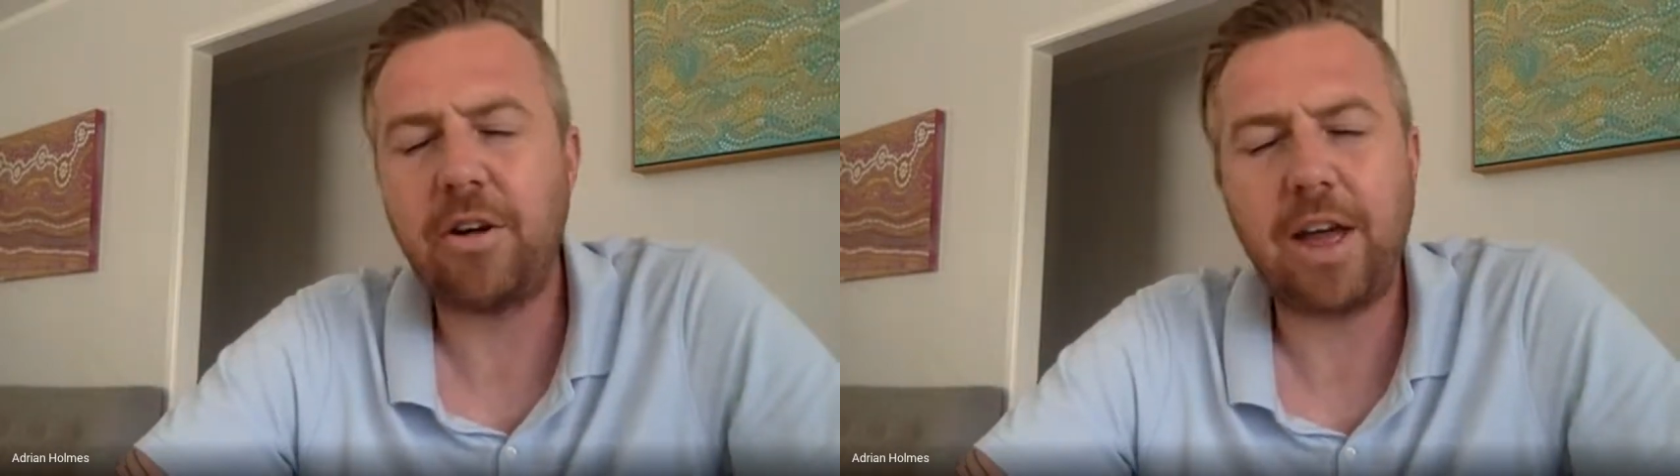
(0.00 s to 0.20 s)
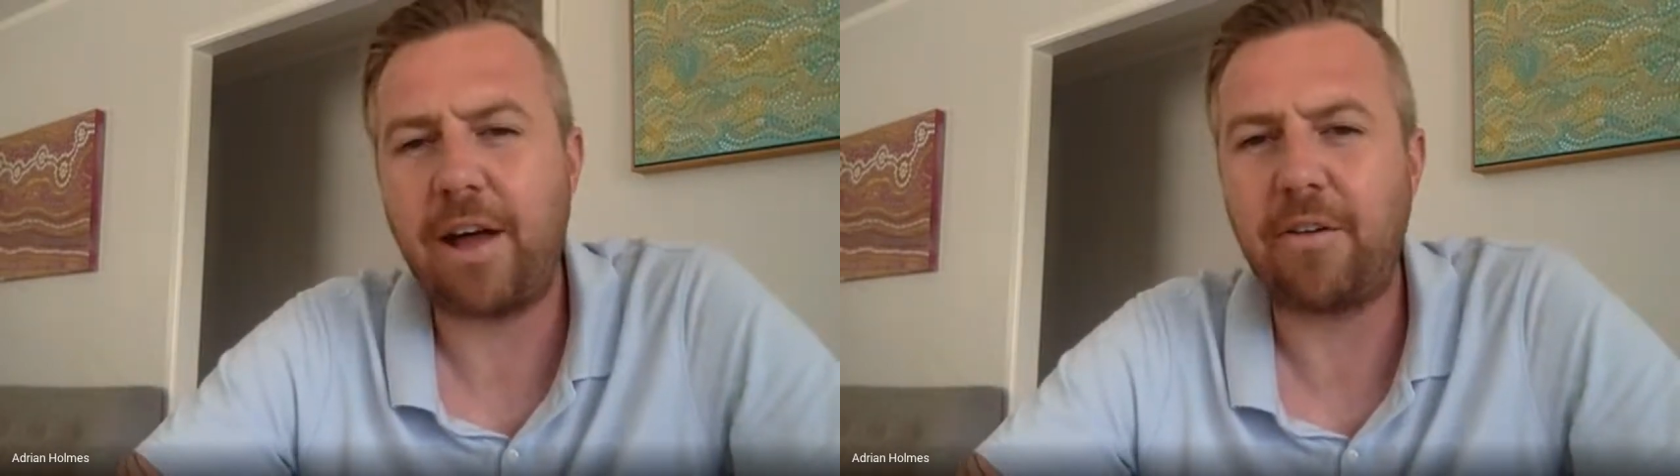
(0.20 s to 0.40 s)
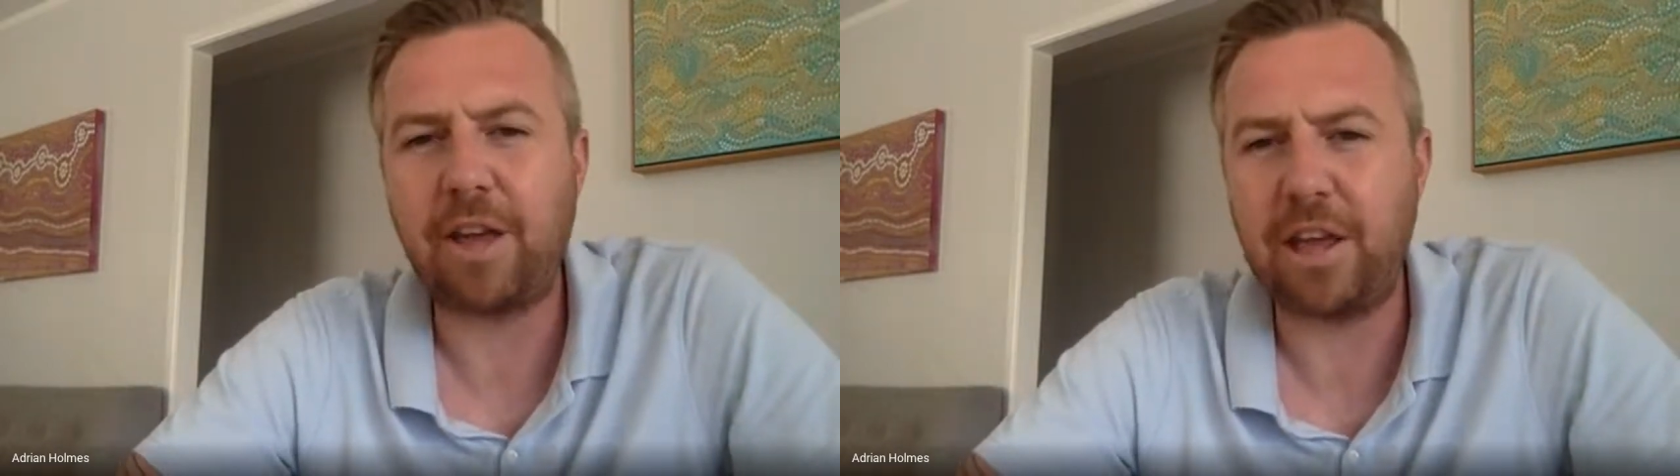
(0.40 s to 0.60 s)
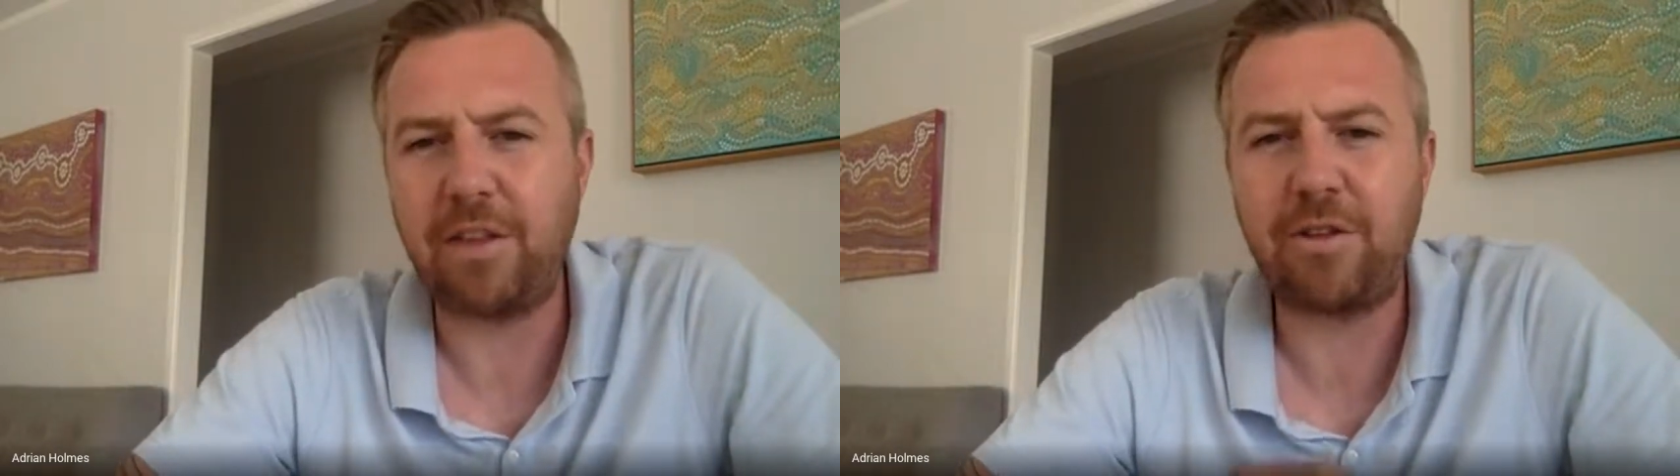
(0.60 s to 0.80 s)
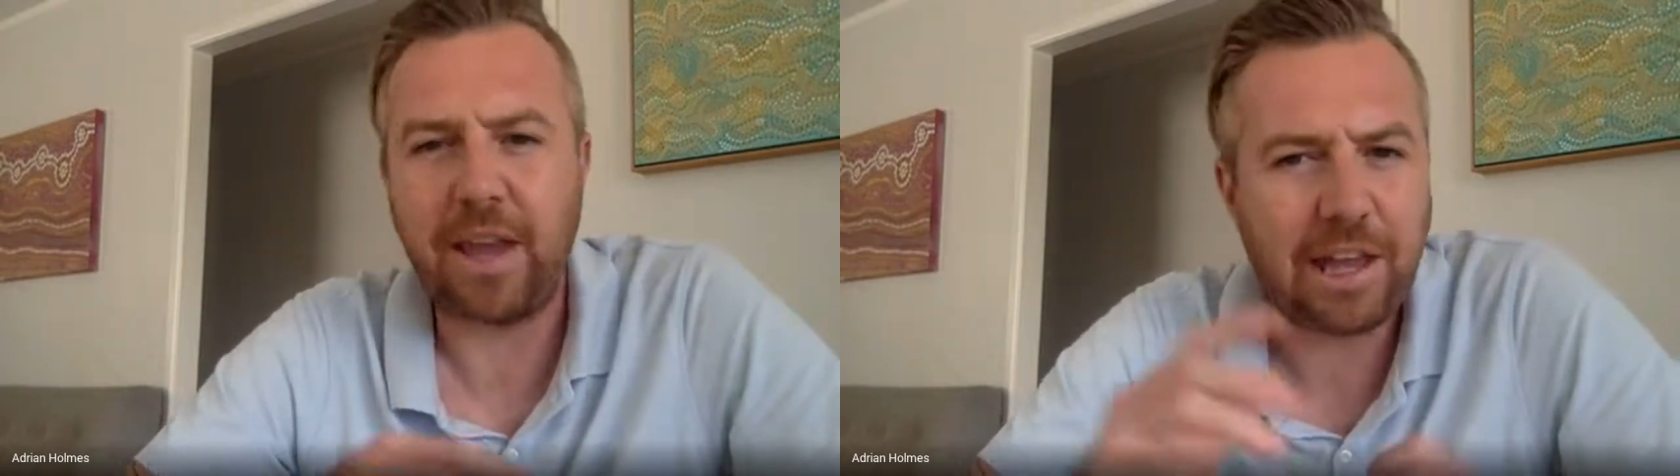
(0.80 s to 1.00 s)
our
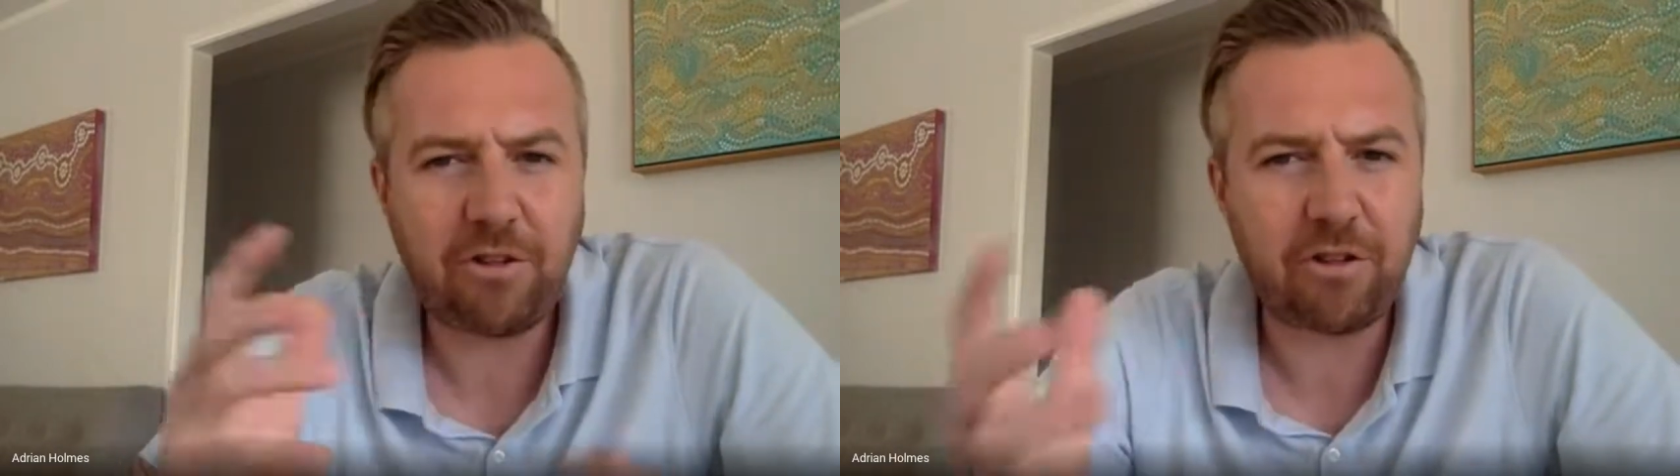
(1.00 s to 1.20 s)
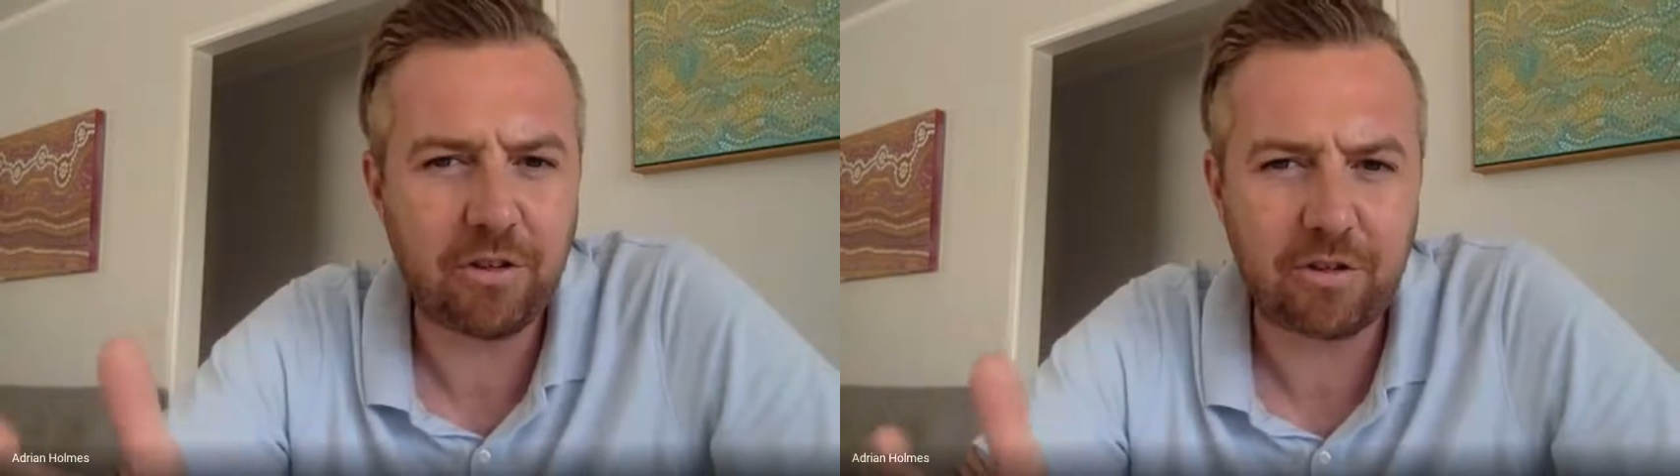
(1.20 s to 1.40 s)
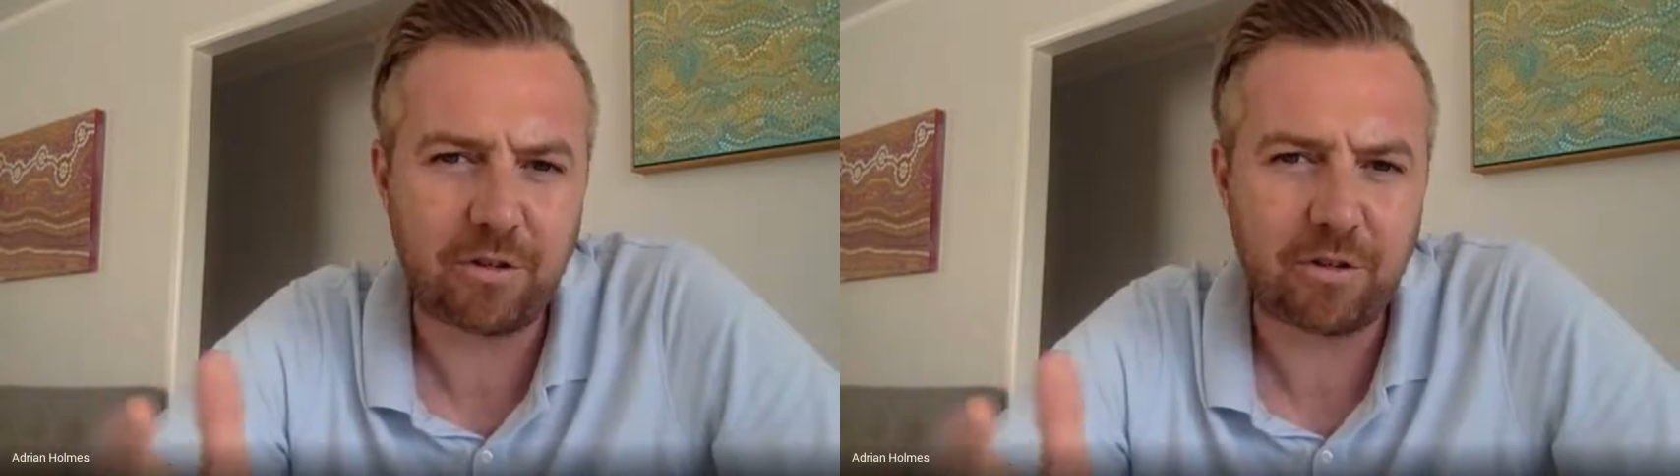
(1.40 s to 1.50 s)
kids' teachers